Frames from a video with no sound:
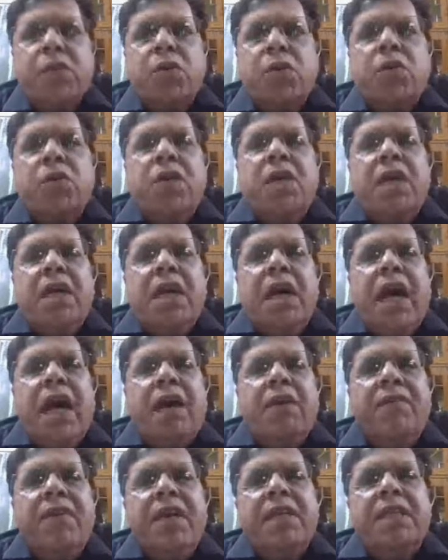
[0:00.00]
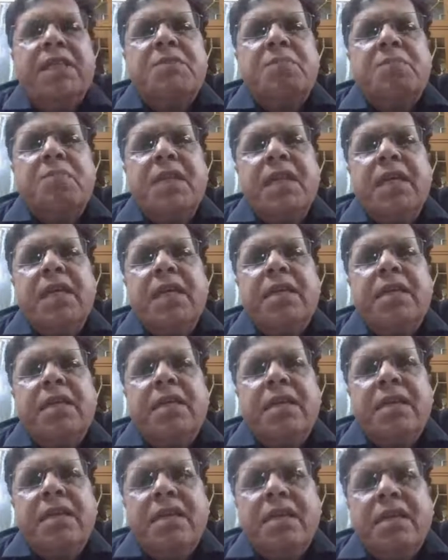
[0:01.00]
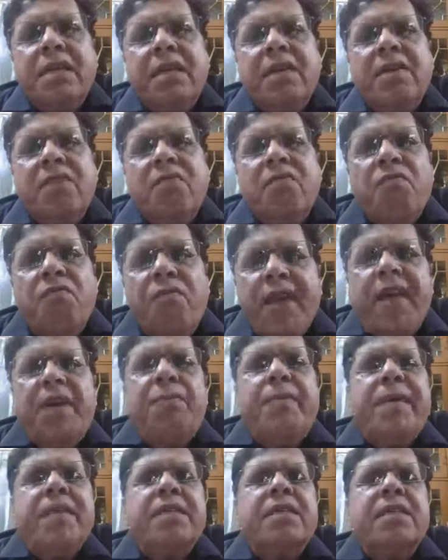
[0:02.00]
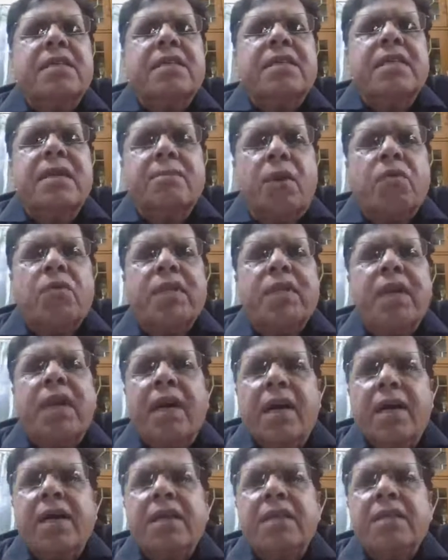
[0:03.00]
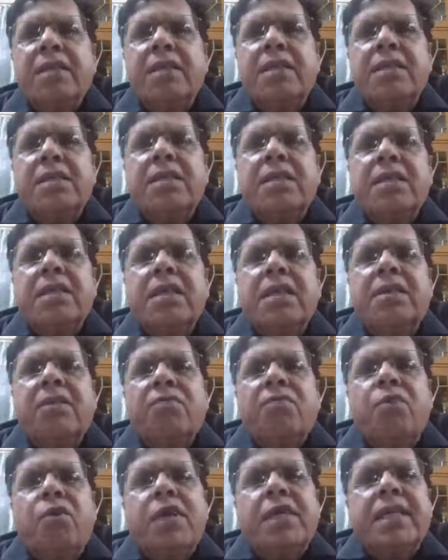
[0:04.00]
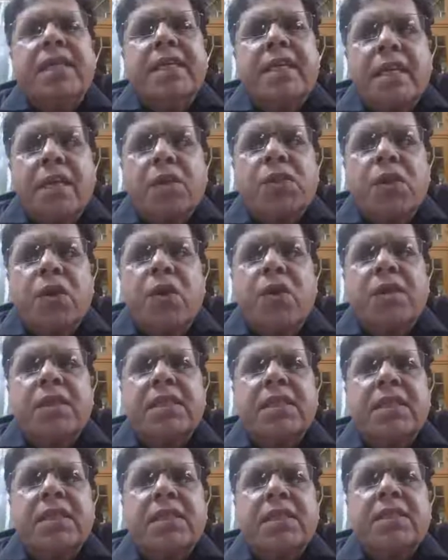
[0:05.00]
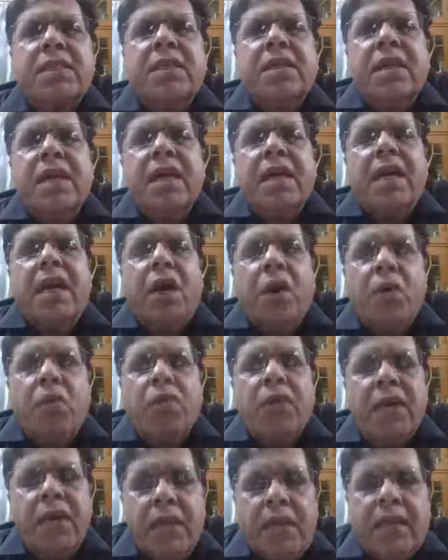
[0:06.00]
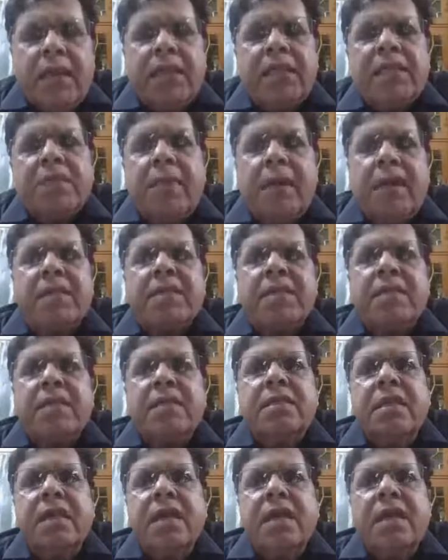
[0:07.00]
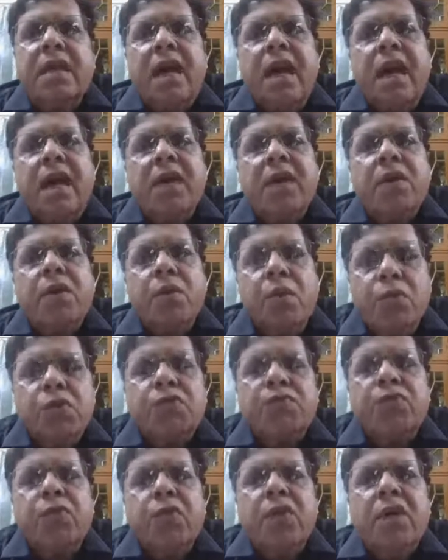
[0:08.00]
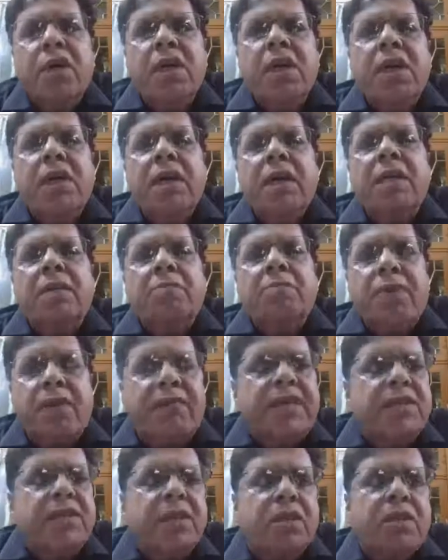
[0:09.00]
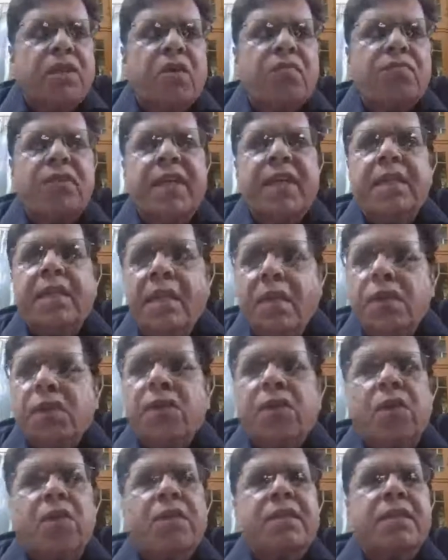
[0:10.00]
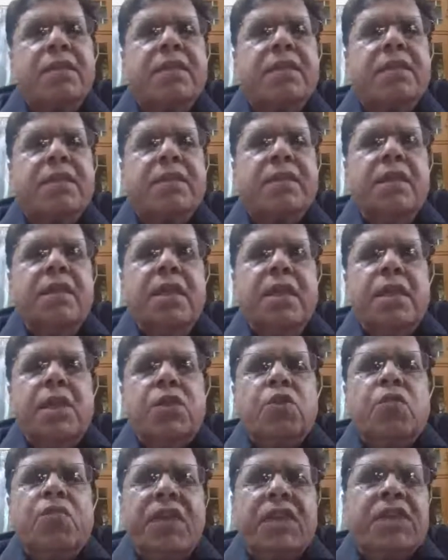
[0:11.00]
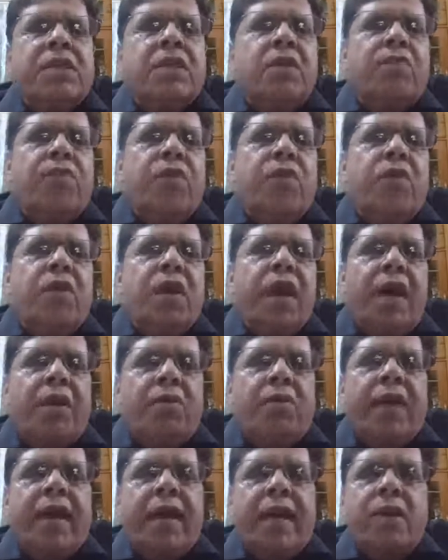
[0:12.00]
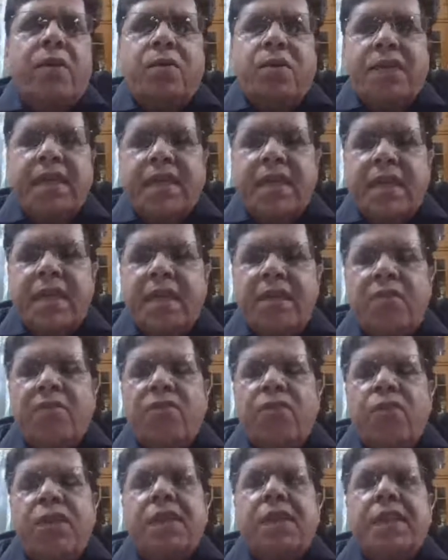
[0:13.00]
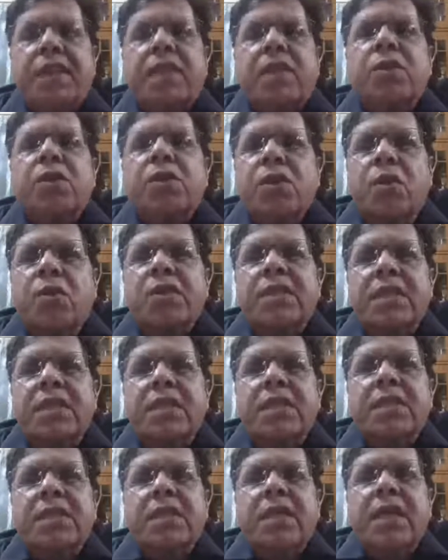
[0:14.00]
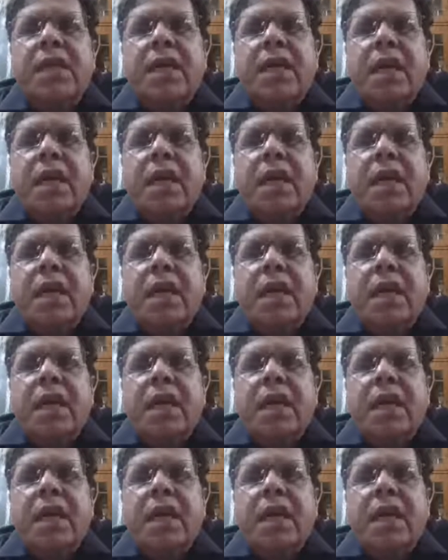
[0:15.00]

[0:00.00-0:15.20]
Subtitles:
So I will speak very basics about the heart disease, what is atherosclerosis, and how Indian spices they are useful in prevention of the atherosclerosis. So first of all, I would like to say what is atherosclerosis.